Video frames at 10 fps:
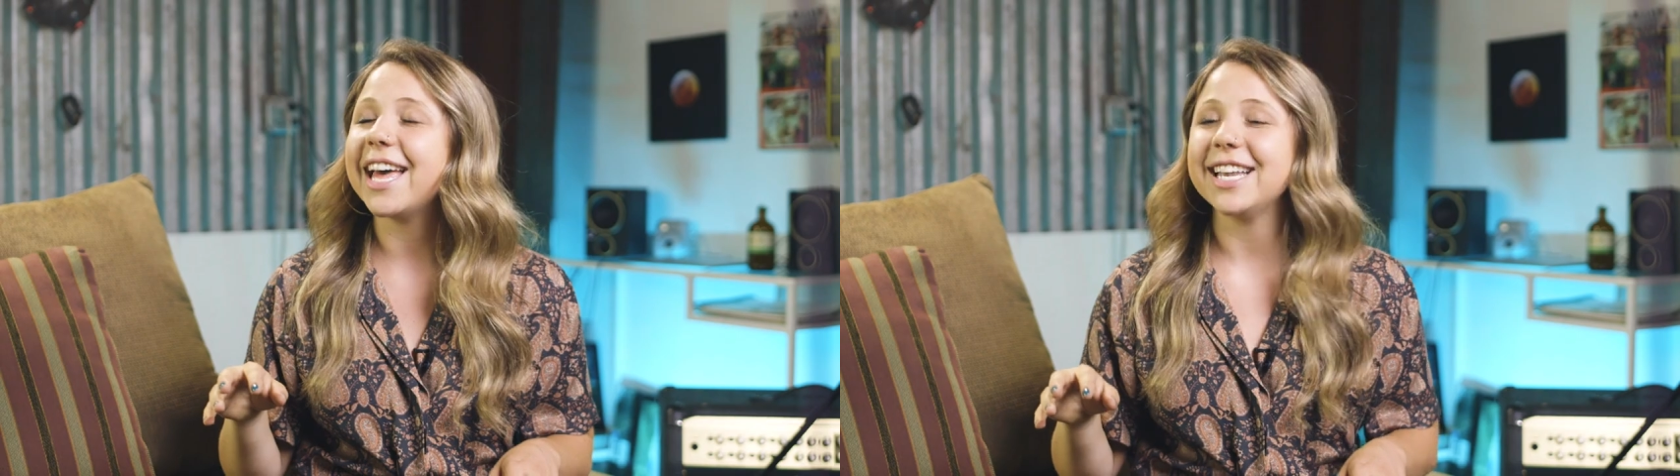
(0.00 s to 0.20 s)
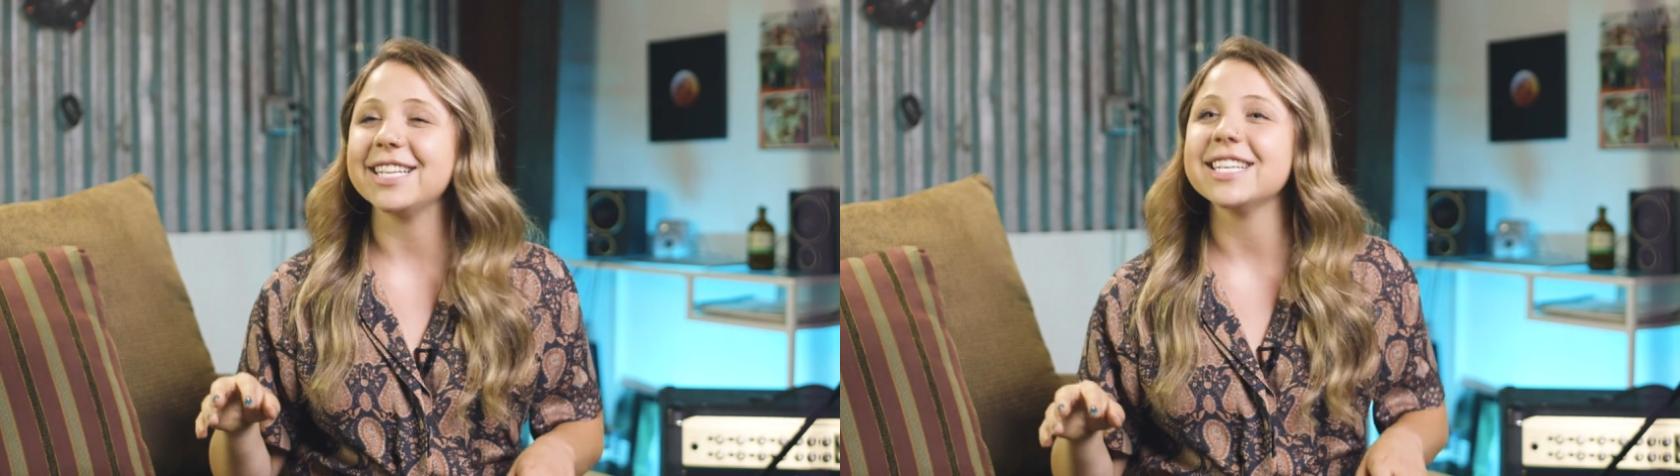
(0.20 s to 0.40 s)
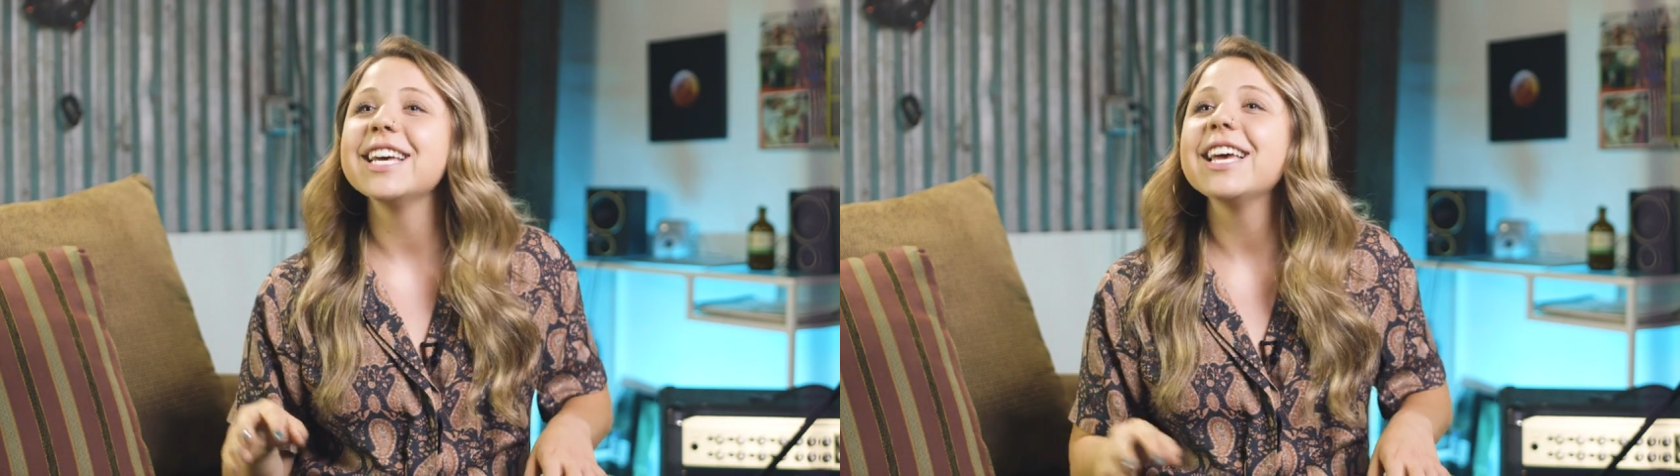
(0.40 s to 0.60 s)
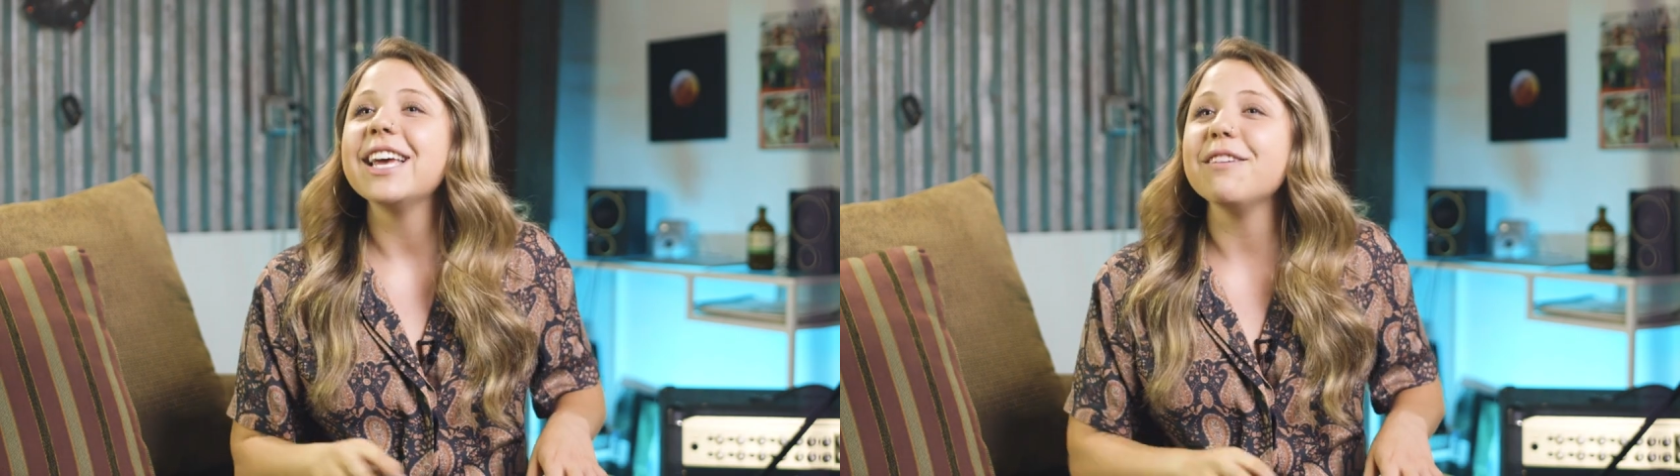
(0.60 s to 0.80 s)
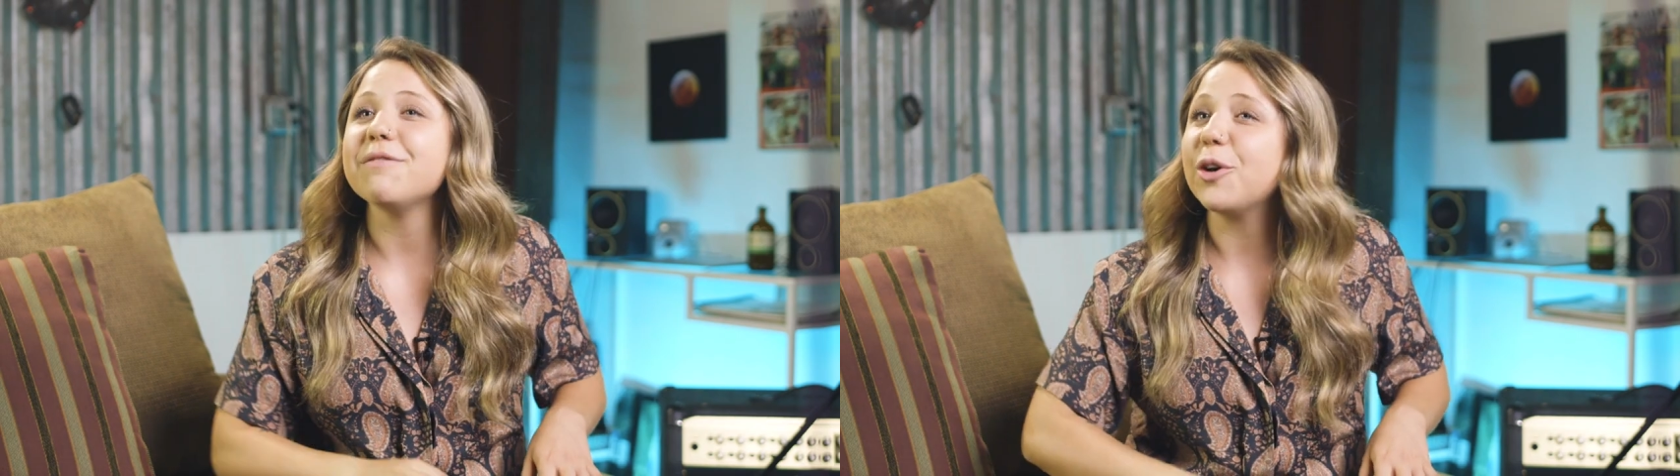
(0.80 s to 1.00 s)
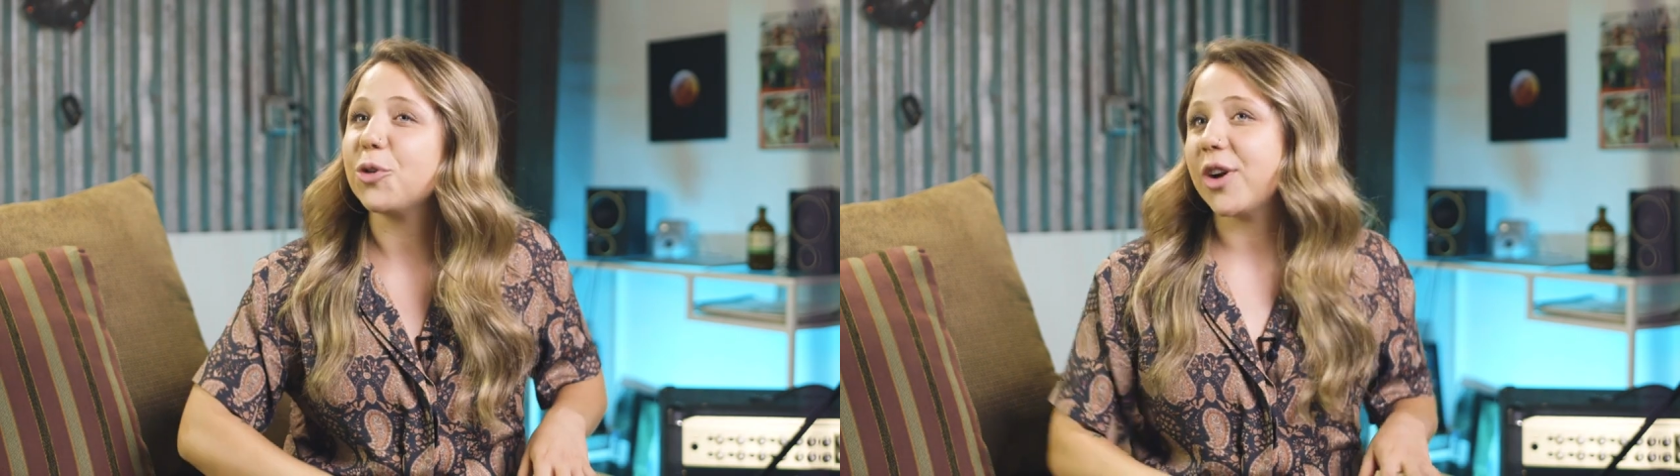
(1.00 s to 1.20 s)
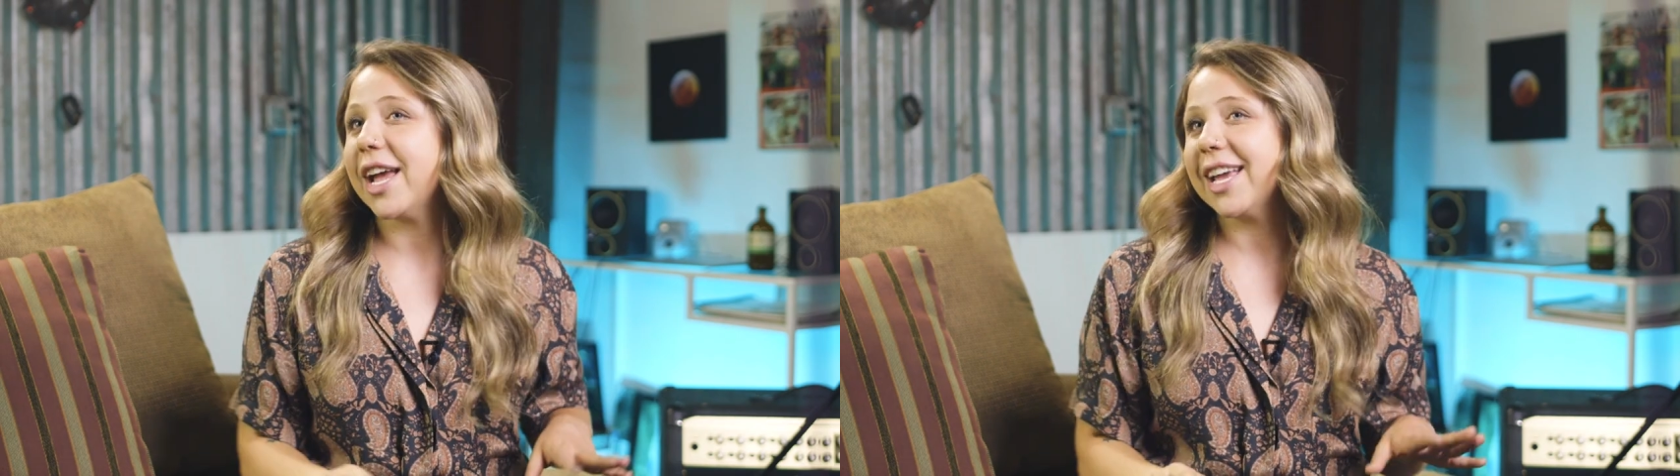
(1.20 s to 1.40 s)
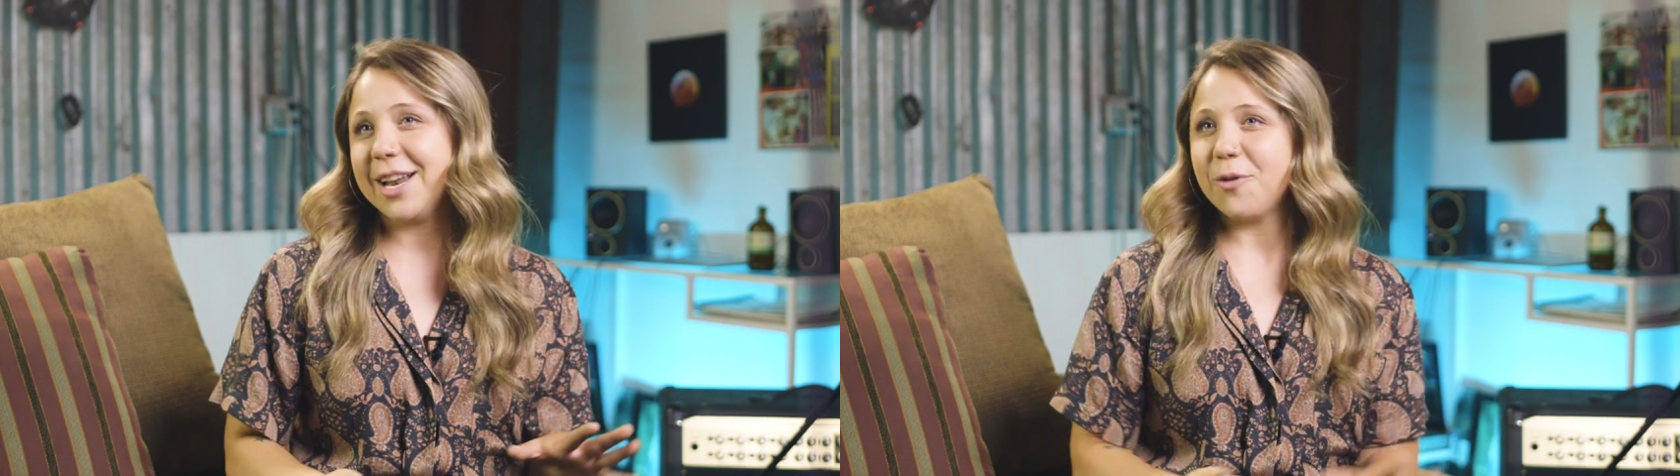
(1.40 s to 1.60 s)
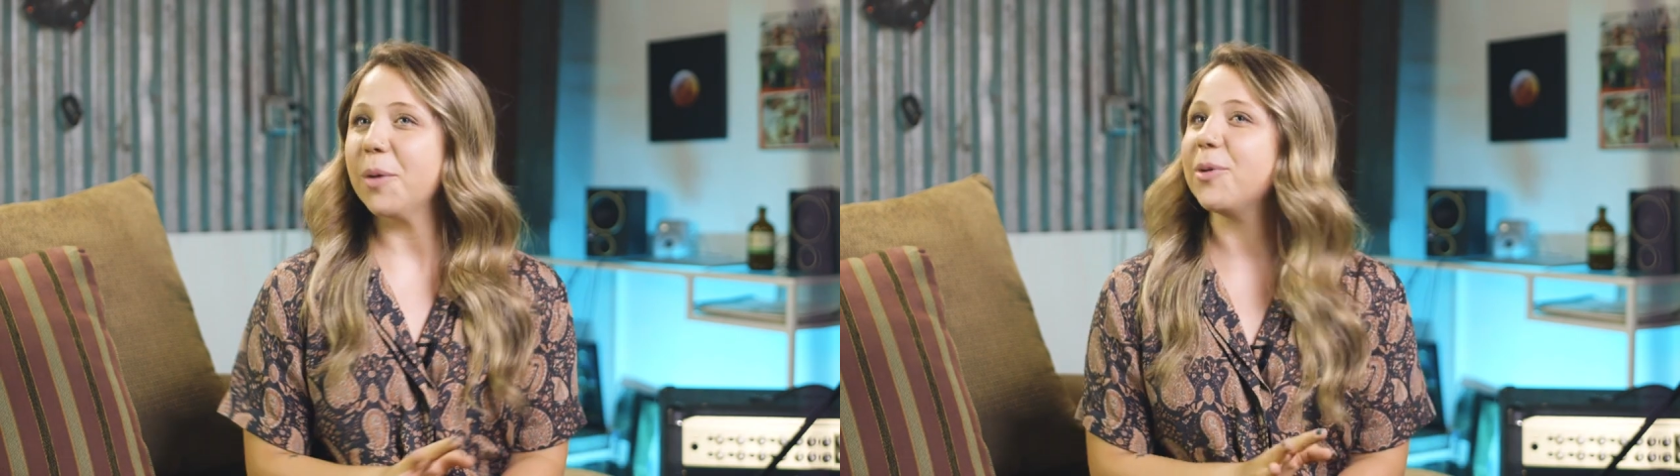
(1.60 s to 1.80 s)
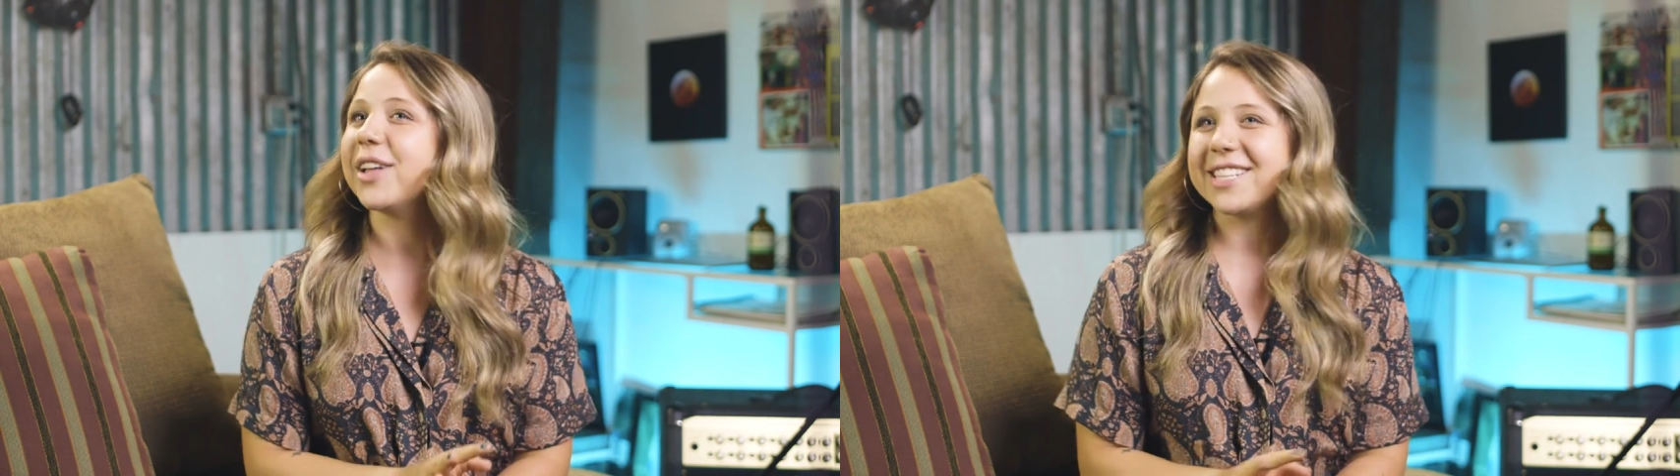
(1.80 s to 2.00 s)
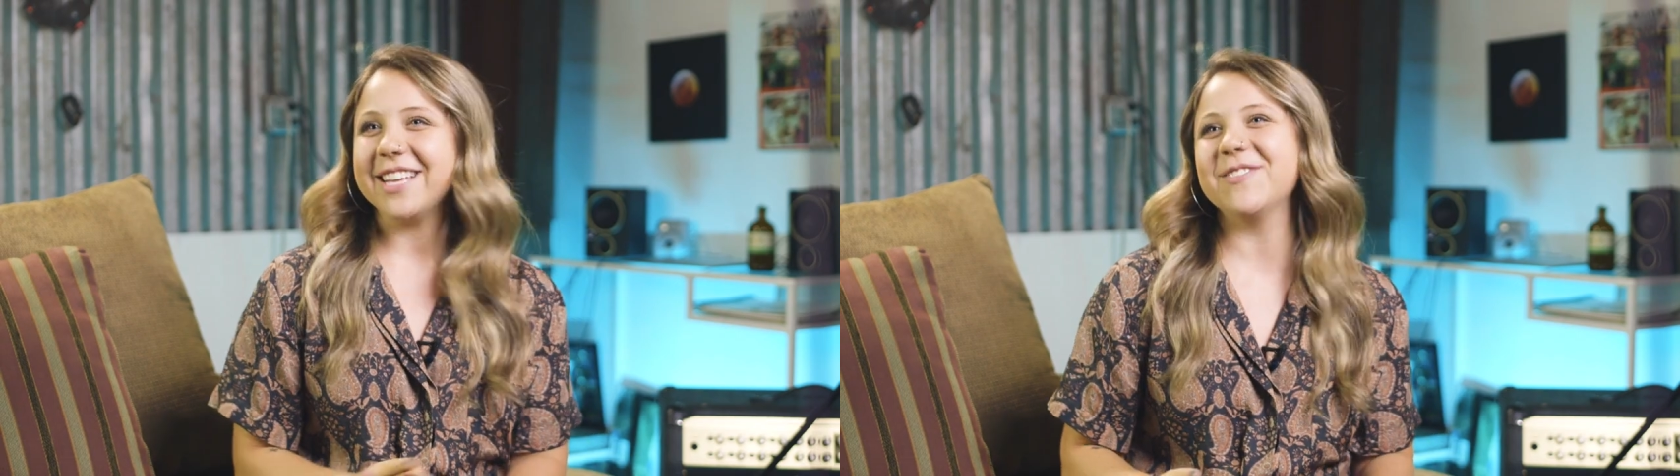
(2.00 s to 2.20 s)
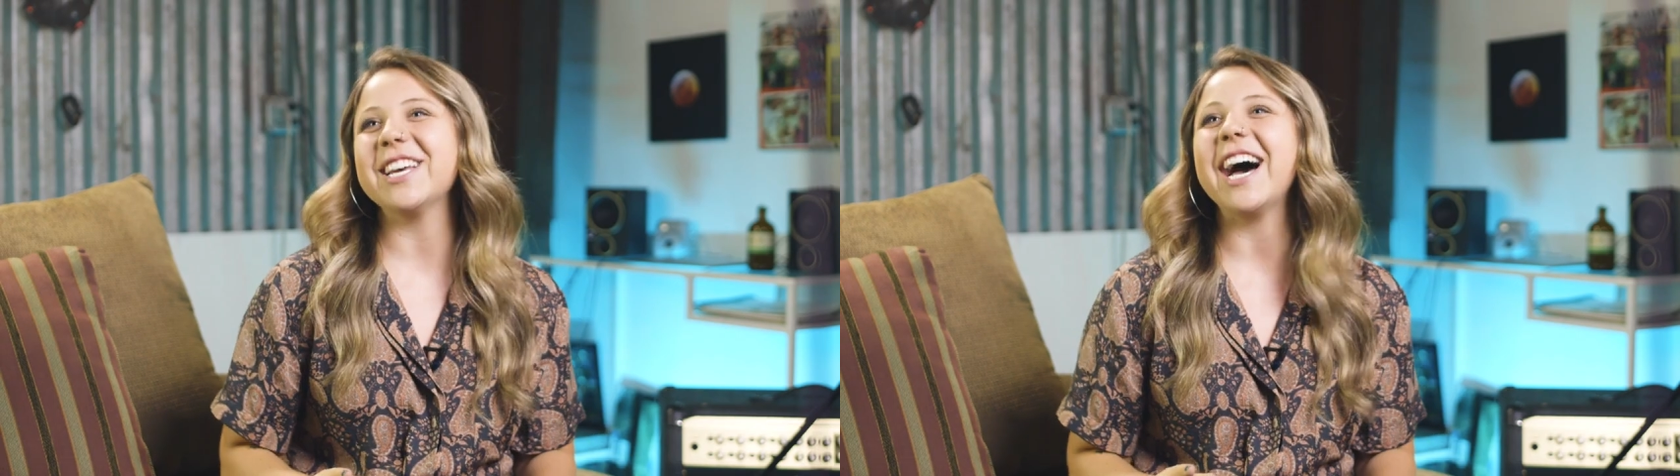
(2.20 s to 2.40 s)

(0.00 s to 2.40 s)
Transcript: and it felt great and horrible at the same